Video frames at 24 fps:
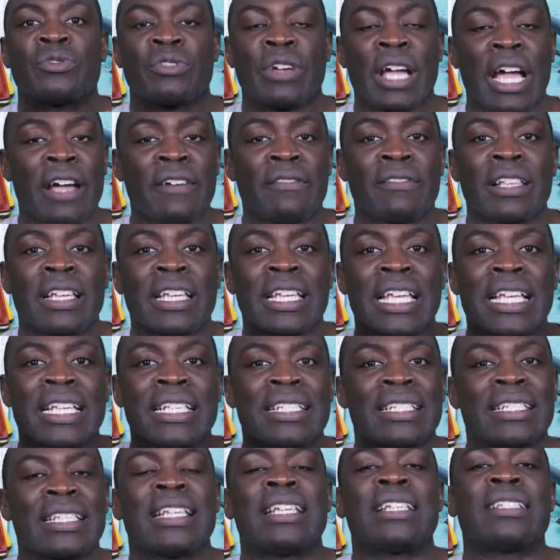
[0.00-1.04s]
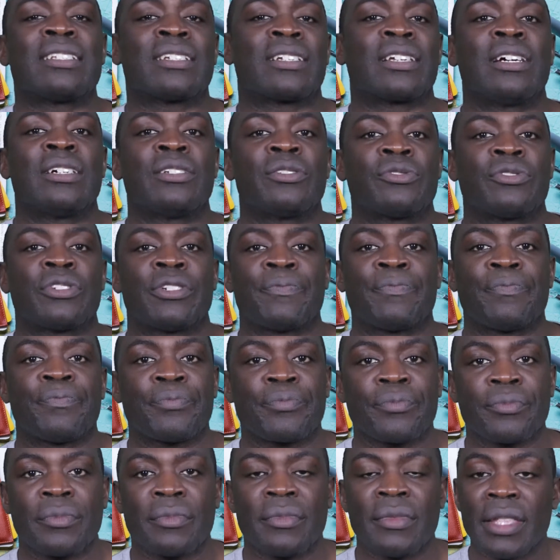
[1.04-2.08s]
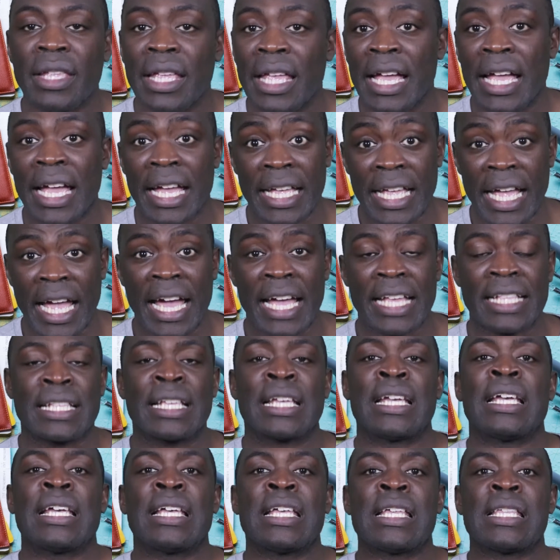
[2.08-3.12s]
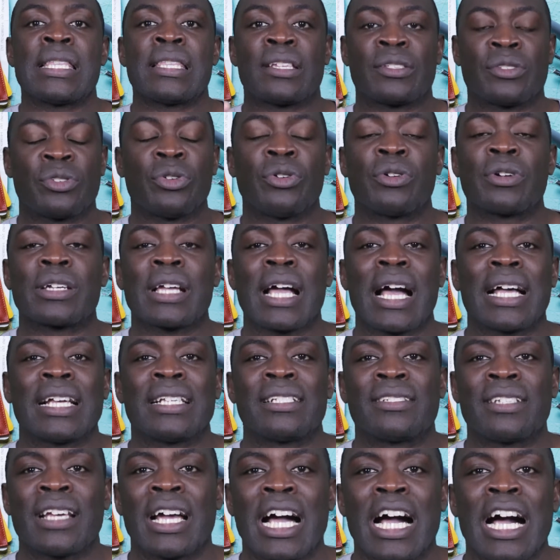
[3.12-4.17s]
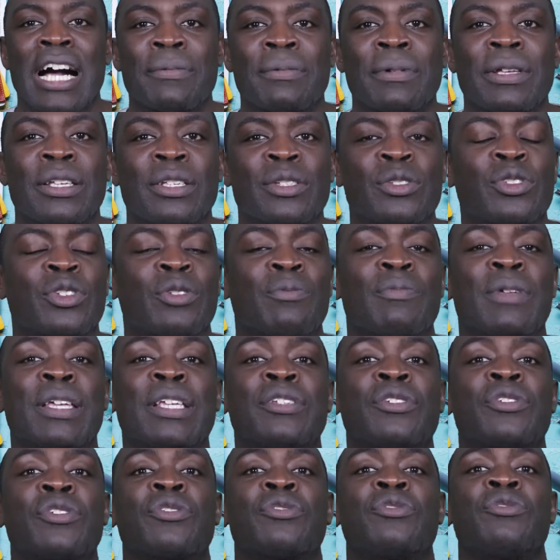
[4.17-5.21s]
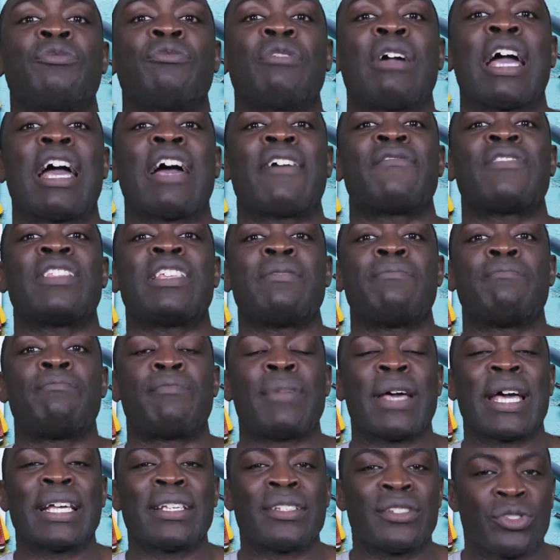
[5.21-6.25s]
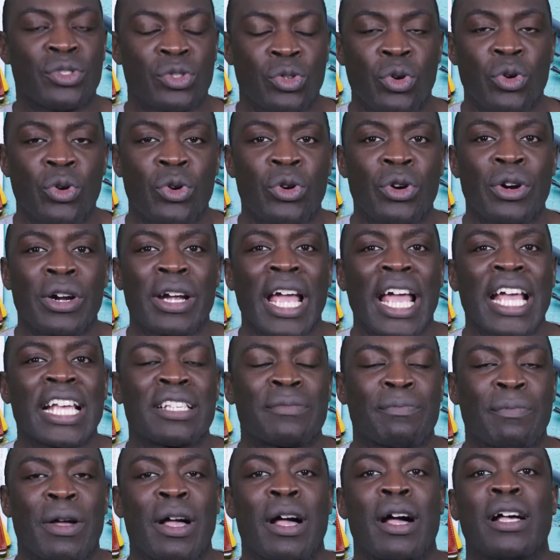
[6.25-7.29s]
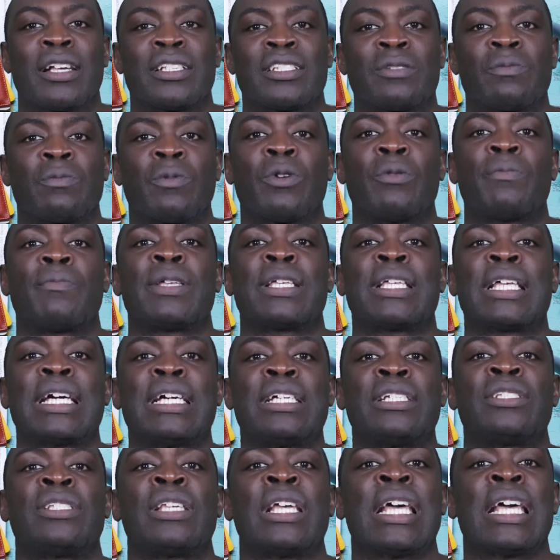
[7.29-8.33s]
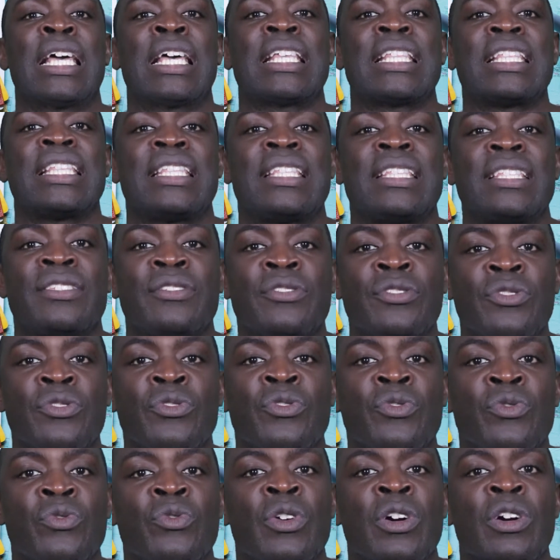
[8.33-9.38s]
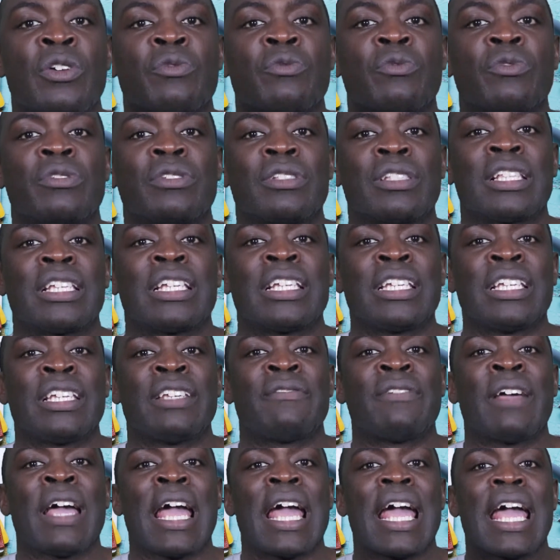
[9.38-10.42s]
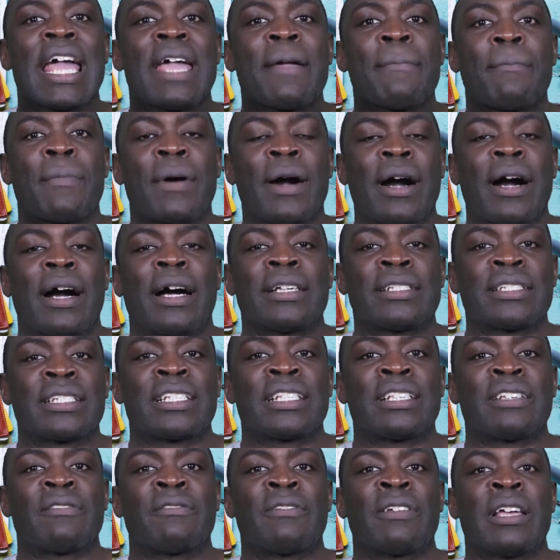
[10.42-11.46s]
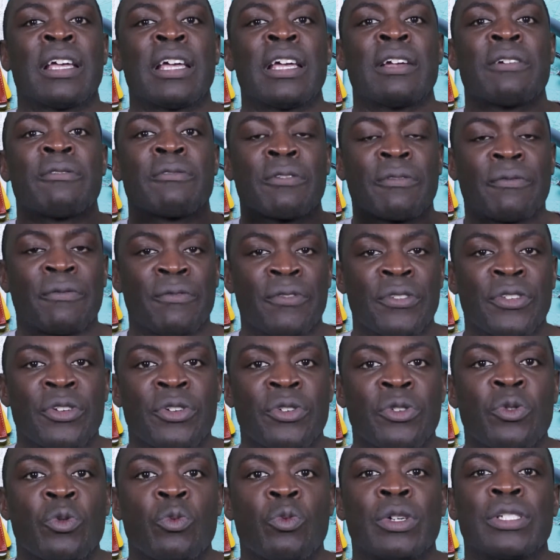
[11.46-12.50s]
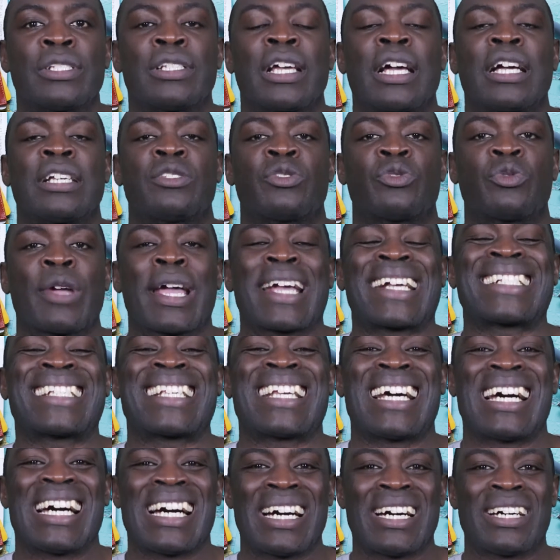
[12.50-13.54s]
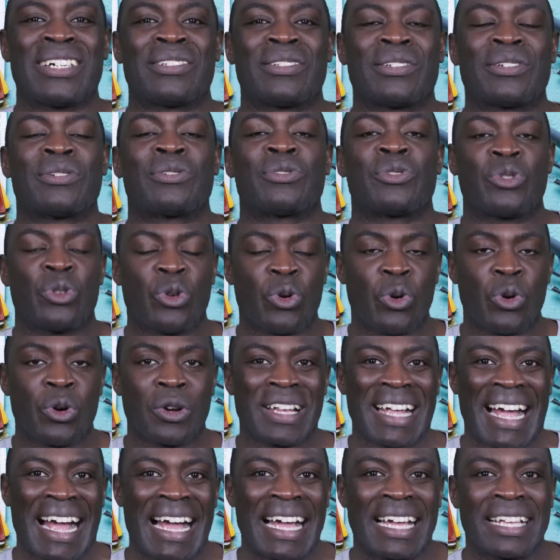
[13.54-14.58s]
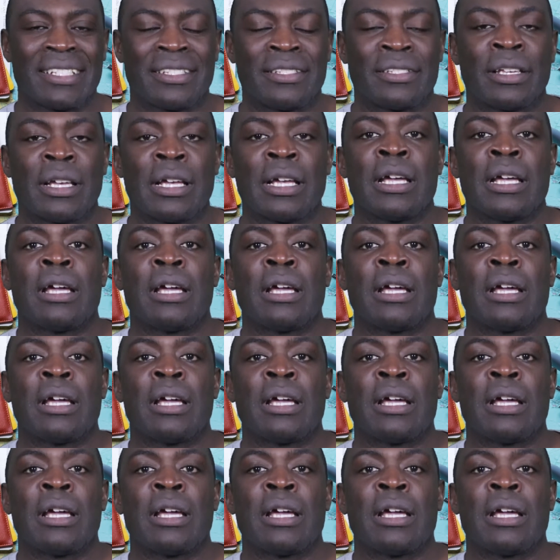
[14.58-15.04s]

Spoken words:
traveling is seeing the country. Again, the tour guide's job is to make sure you have the best tour as possible, because you will leave a positive review which attracts other tour guides.